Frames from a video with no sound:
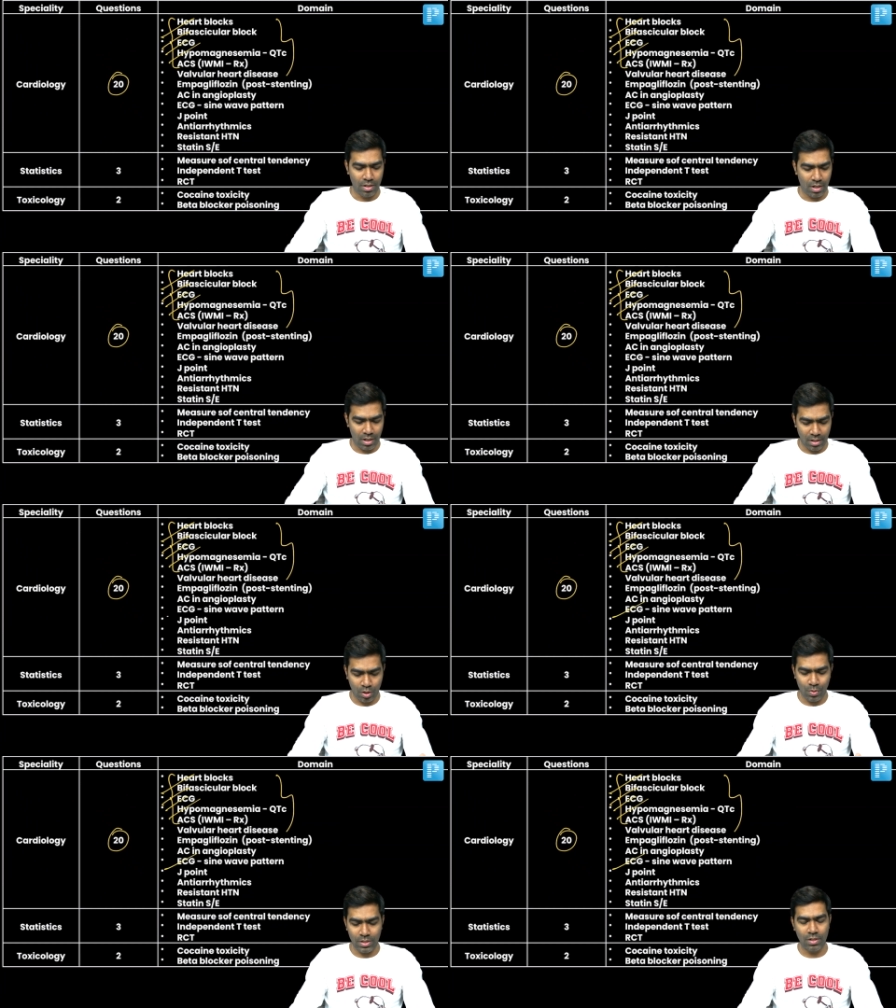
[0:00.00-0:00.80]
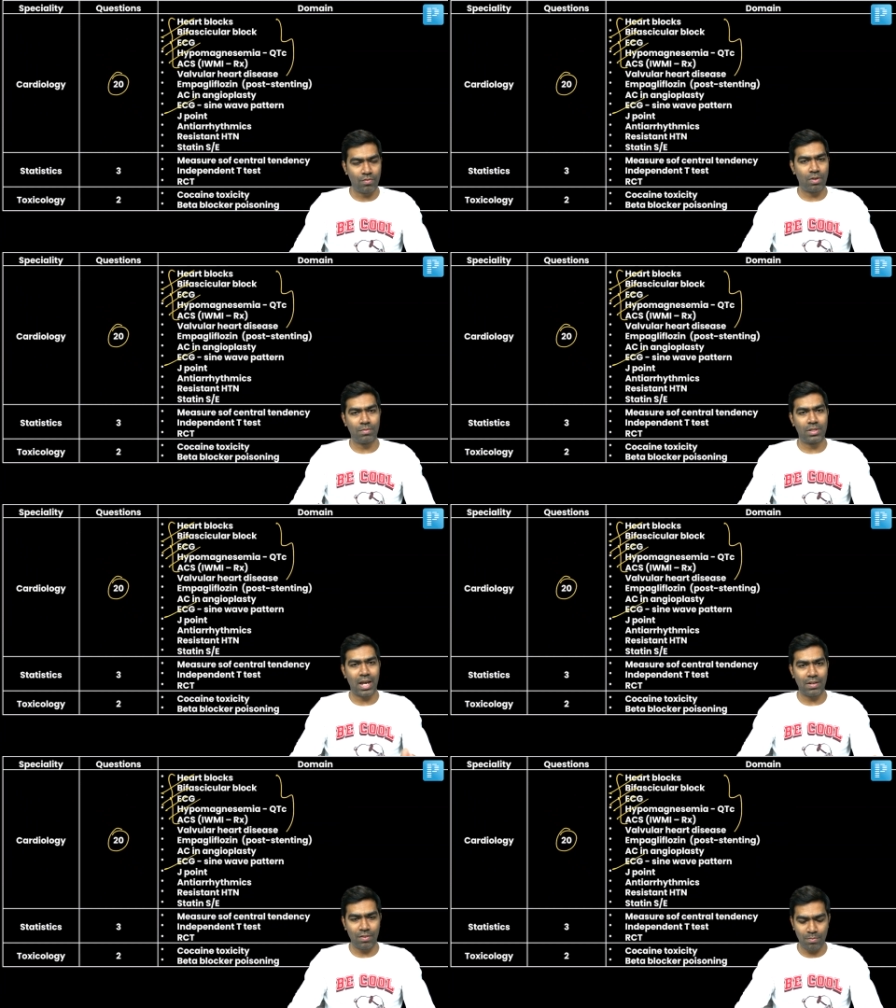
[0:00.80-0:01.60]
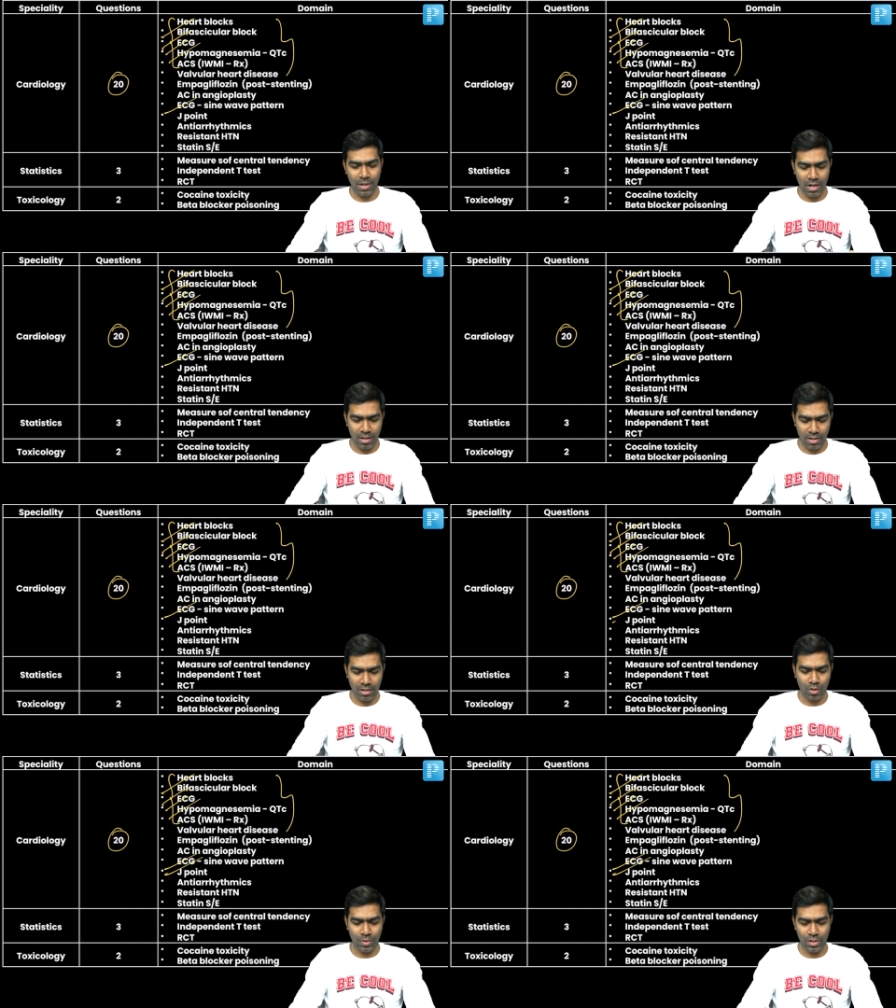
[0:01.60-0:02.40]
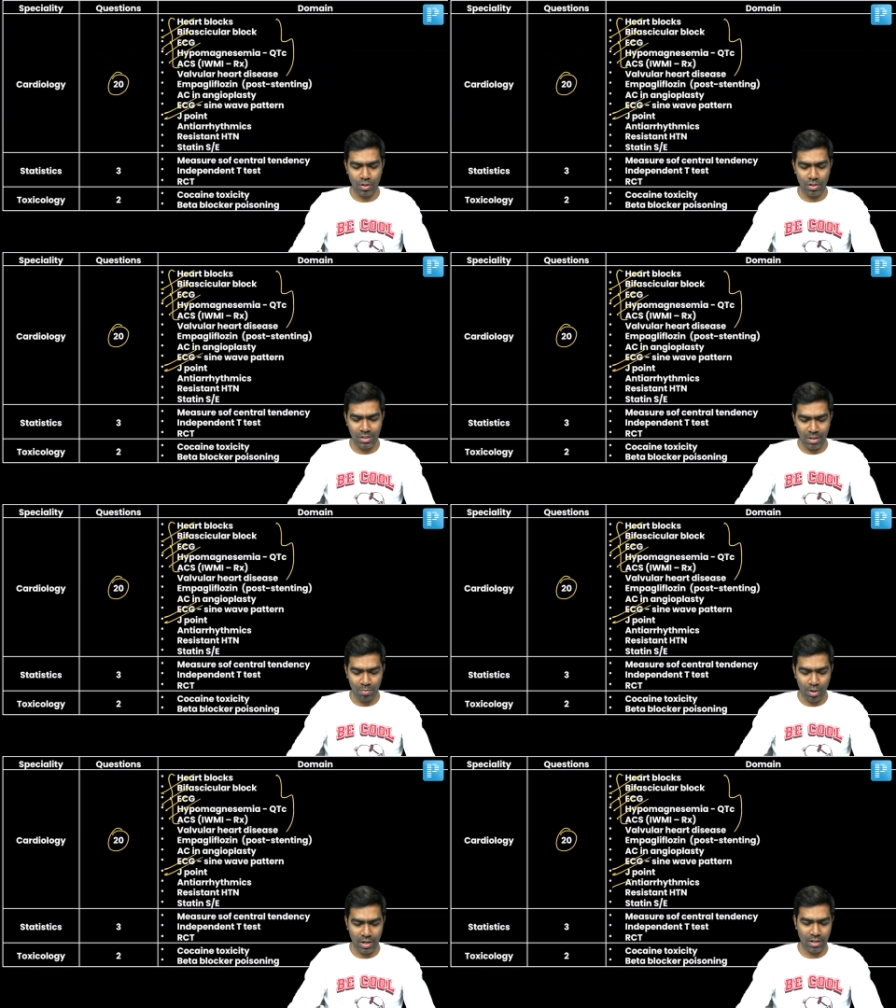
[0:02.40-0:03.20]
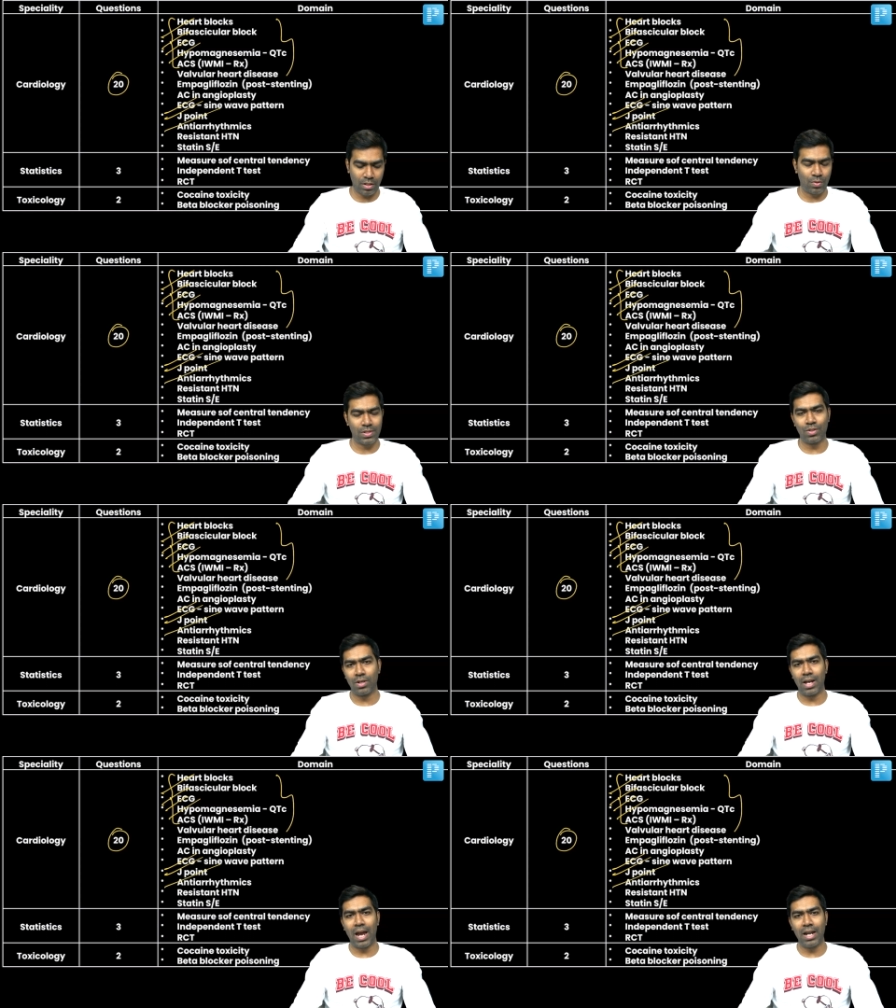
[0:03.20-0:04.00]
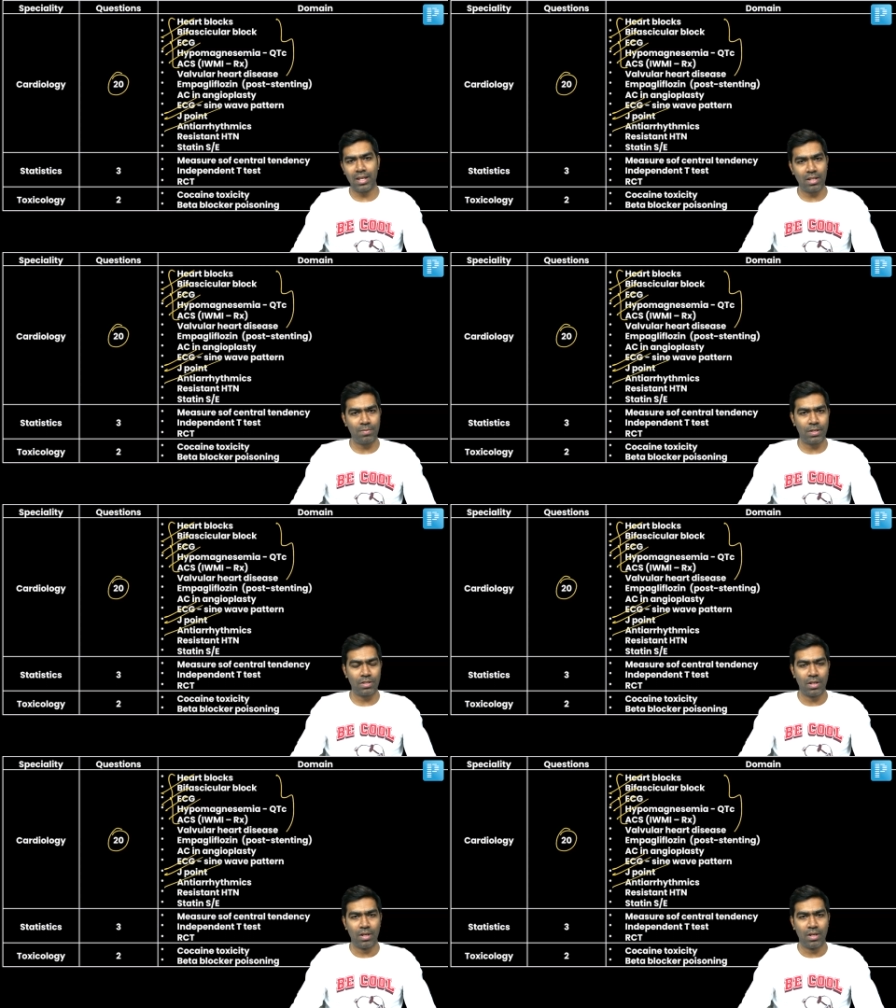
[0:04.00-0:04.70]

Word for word: another question from sine wave pattern, another question on J-point, another question on antiarrhythmics,